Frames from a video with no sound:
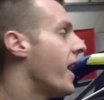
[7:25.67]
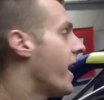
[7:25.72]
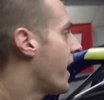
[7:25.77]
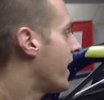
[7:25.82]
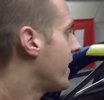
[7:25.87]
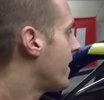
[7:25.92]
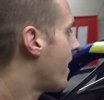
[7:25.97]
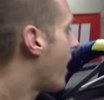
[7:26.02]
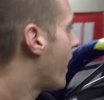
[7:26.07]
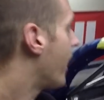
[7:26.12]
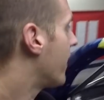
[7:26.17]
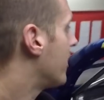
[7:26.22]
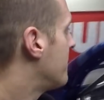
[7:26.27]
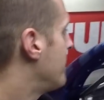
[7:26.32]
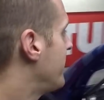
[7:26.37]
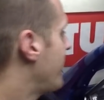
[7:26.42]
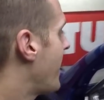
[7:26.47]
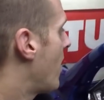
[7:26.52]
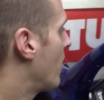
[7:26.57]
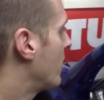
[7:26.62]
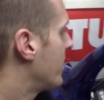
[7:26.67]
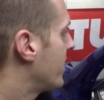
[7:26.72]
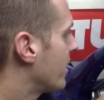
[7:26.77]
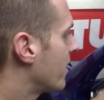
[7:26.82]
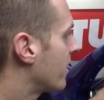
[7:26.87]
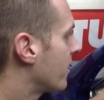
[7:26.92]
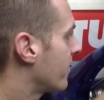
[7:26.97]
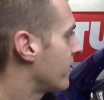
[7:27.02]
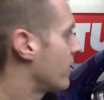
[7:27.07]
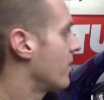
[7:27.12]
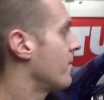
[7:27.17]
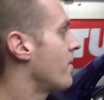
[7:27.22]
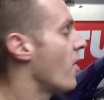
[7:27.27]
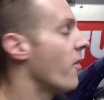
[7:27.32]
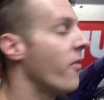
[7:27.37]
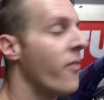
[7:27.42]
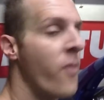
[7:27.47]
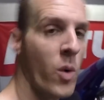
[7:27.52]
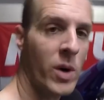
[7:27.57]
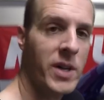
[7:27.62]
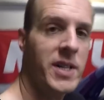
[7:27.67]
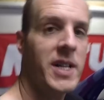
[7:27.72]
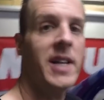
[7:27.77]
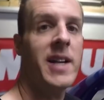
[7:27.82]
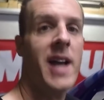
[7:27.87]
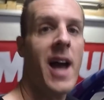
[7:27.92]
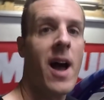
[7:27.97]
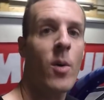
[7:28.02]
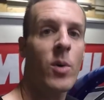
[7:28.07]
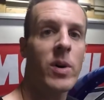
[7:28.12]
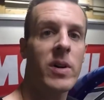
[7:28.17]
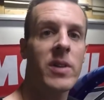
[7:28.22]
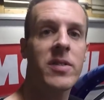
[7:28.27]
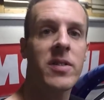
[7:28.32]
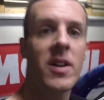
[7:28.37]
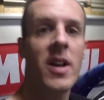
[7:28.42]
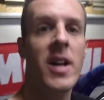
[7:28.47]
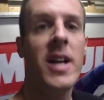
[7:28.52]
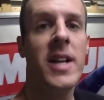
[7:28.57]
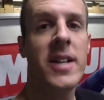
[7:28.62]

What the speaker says: and I have been out here for about 14 hours